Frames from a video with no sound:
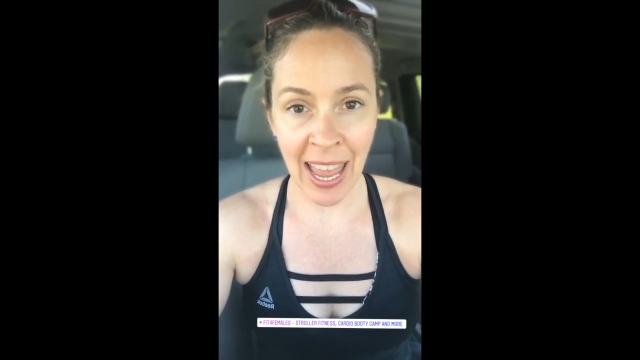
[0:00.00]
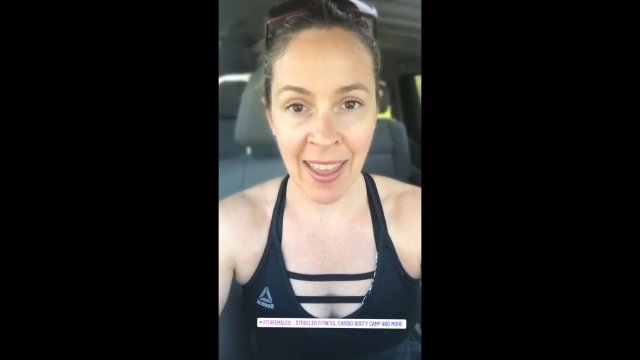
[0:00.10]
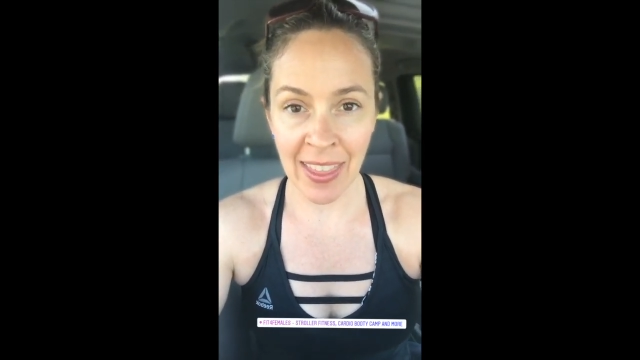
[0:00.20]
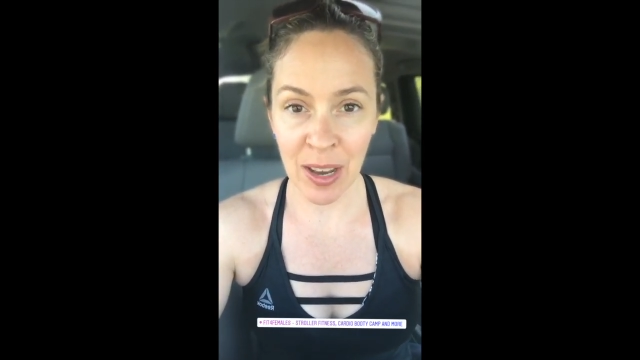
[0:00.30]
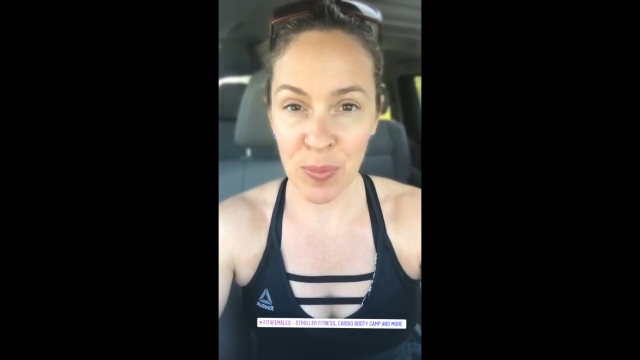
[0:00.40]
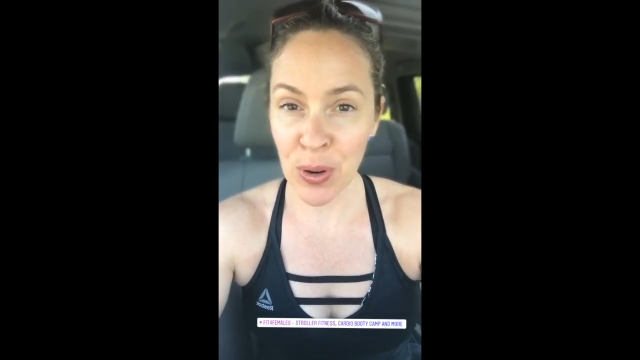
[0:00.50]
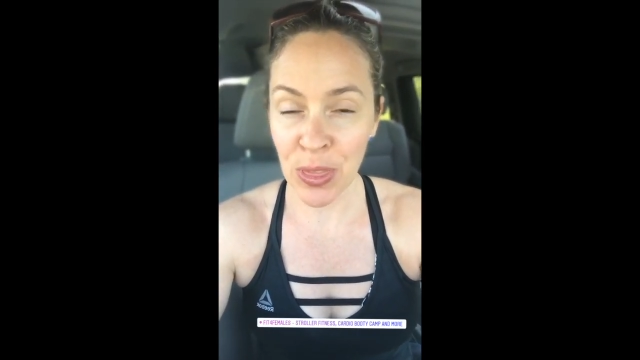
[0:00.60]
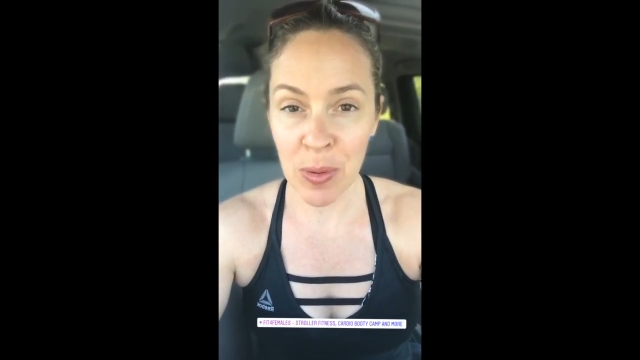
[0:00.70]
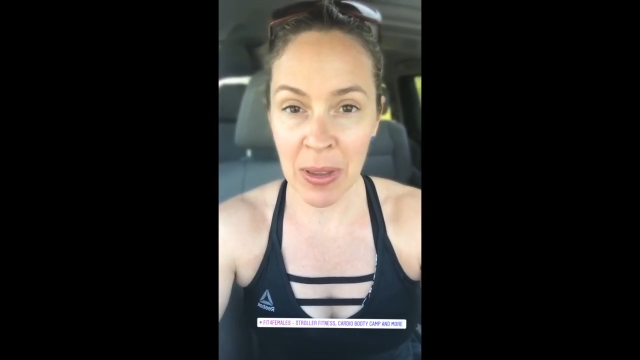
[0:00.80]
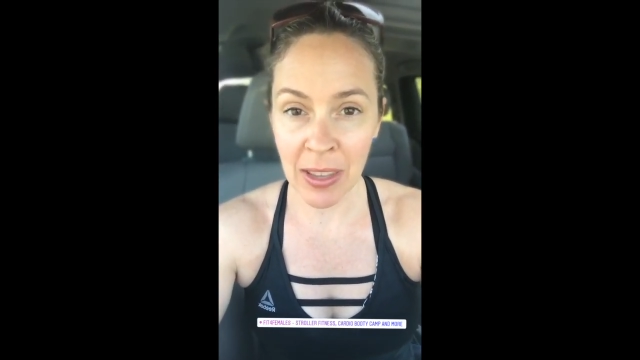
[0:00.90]
and then put
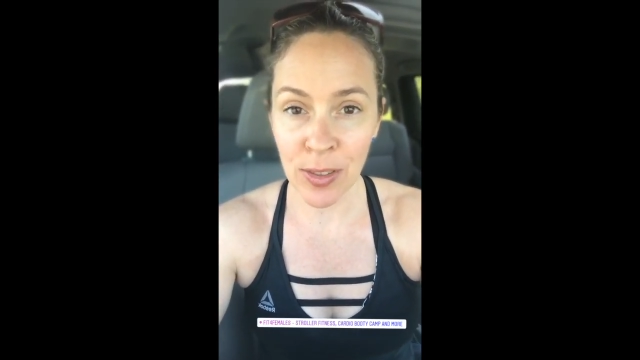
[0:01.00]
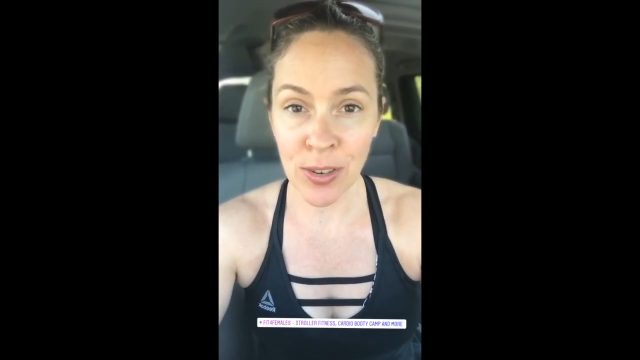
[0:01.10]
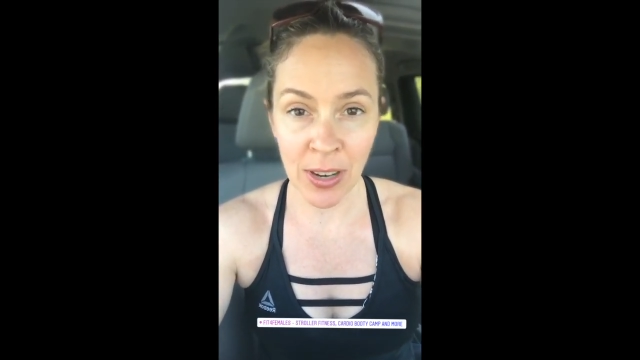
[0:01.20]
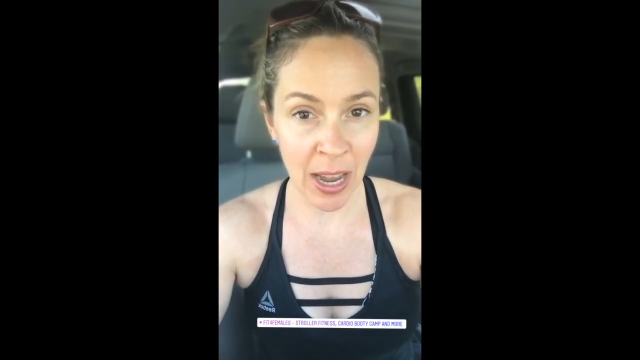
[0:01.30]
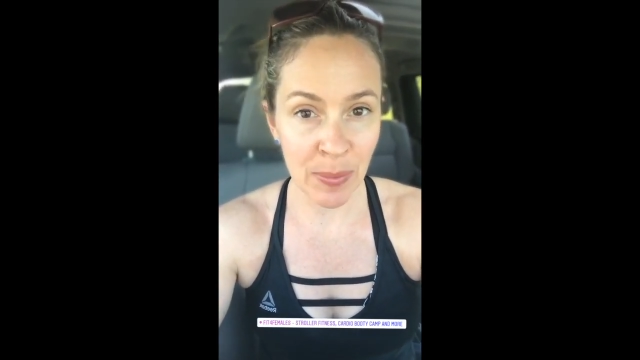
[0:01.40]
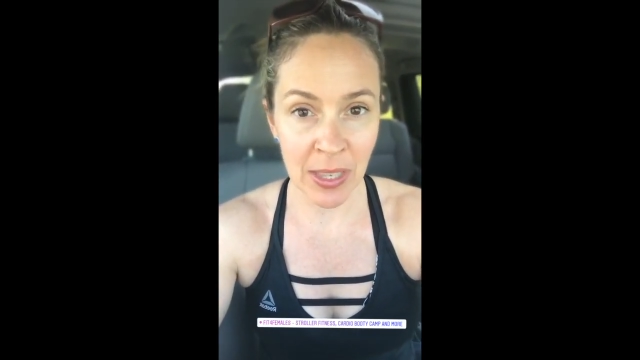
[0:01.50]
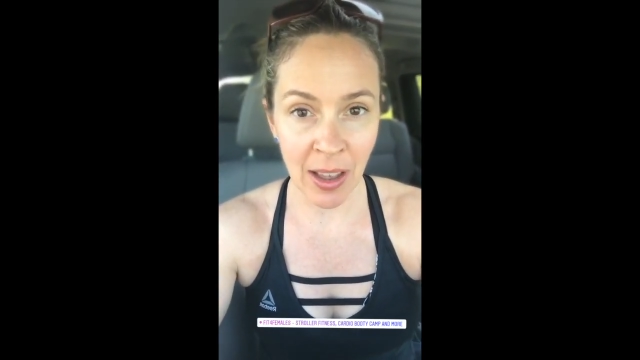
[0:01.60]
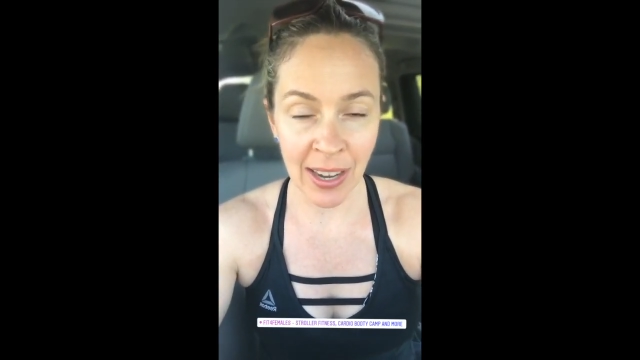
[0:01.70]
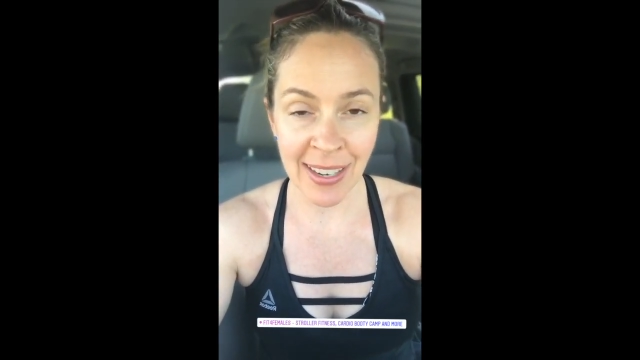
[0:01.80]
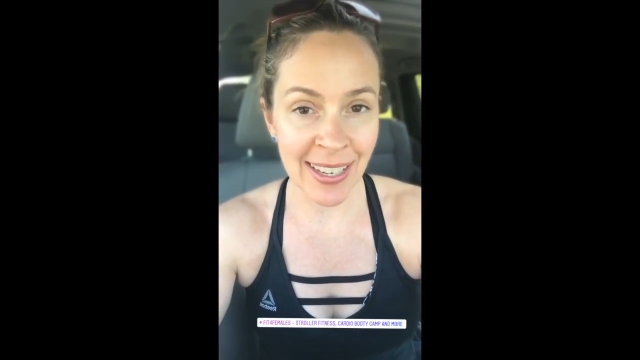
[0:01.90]
them in their time
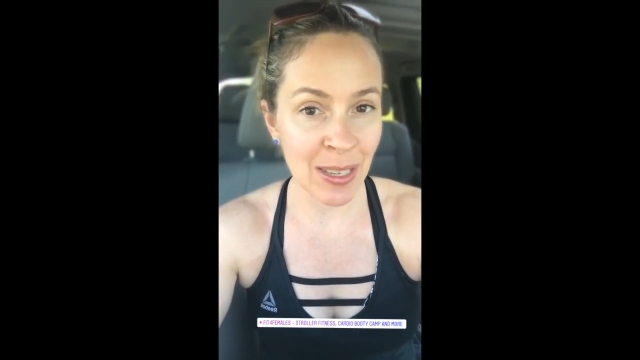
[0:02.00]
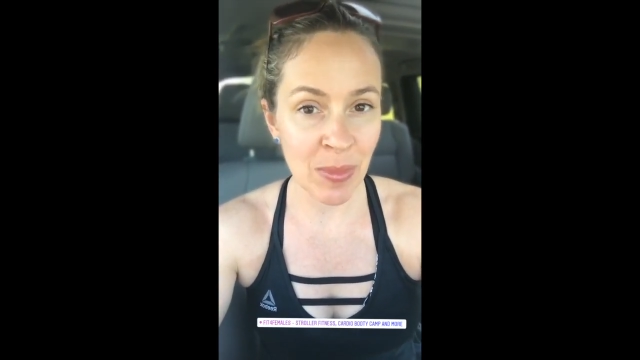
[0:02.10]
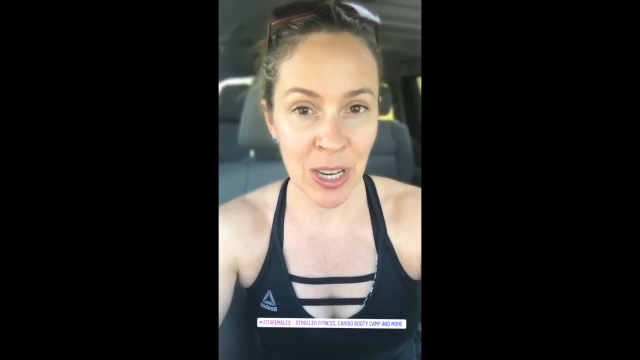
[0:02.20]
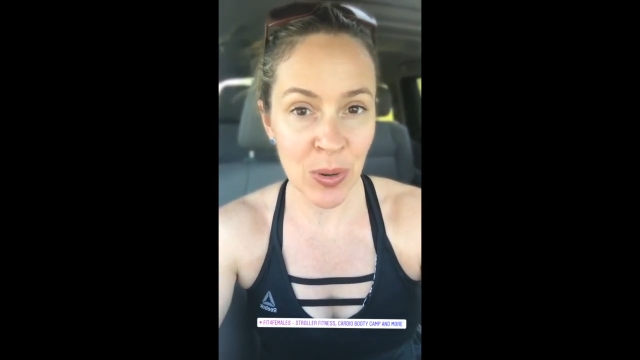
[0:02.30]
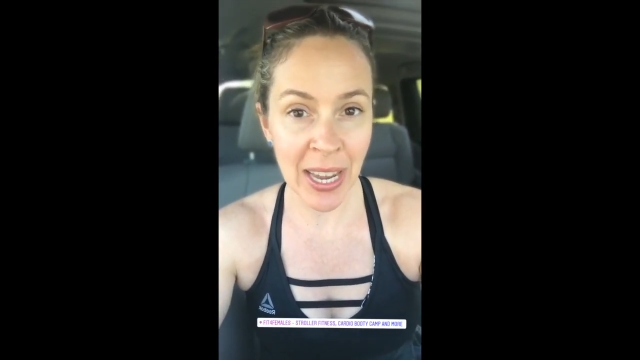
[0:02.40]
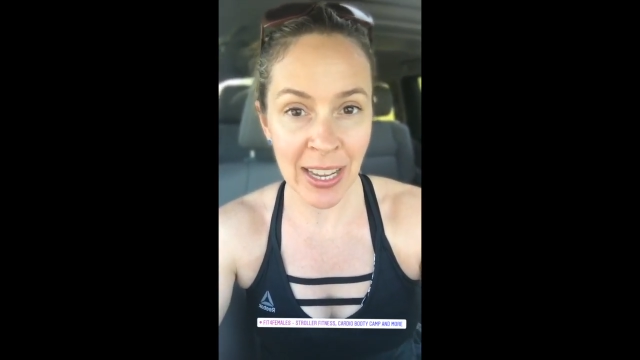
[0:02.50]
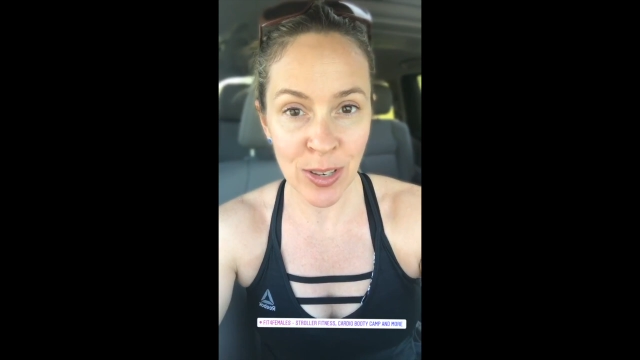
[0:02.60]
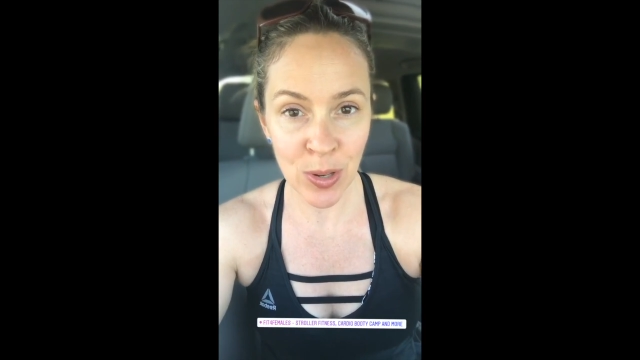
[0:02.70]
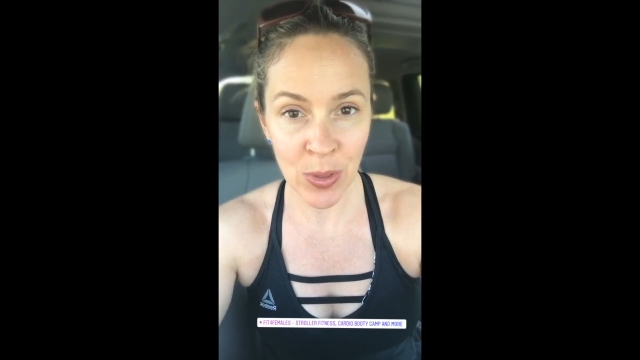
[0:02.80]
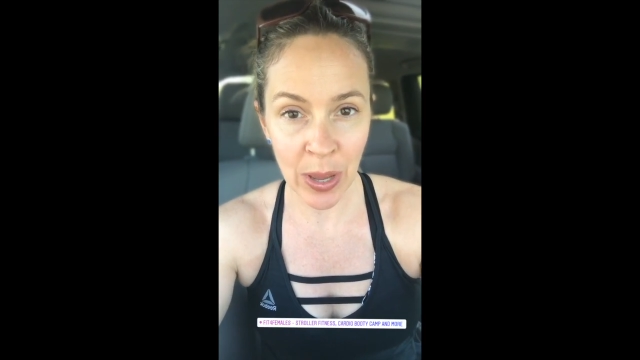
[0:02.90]
slot. It doesn't mean you can't
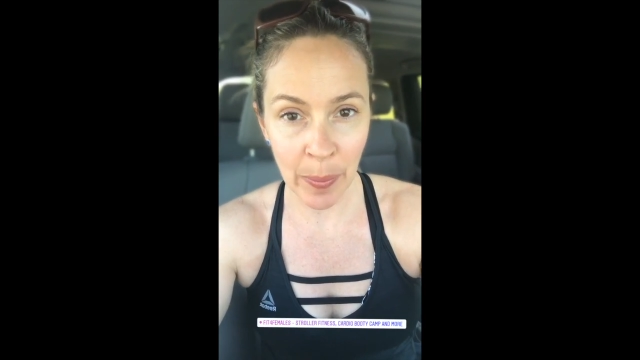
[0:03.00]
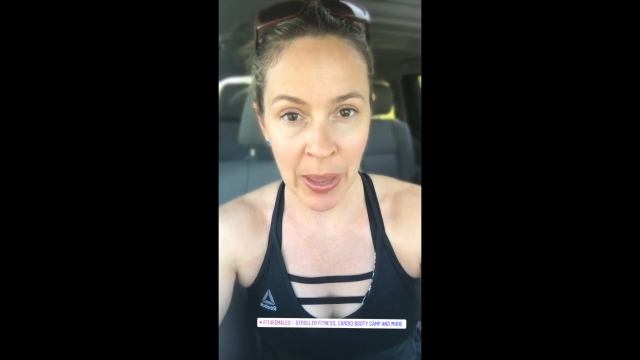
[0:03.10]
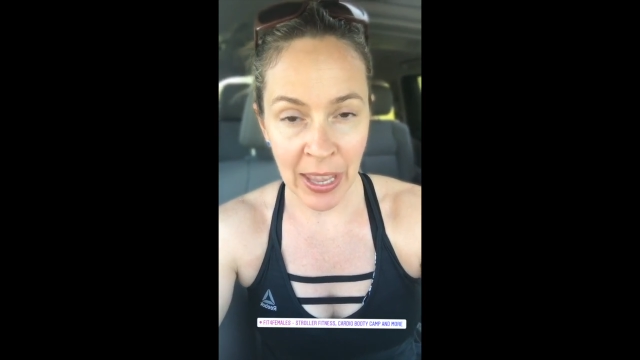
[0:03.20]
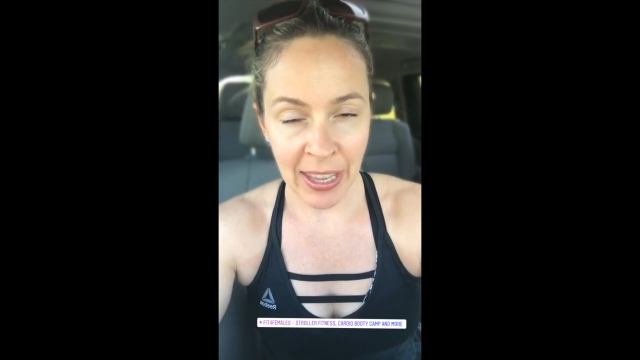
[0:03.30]
do them.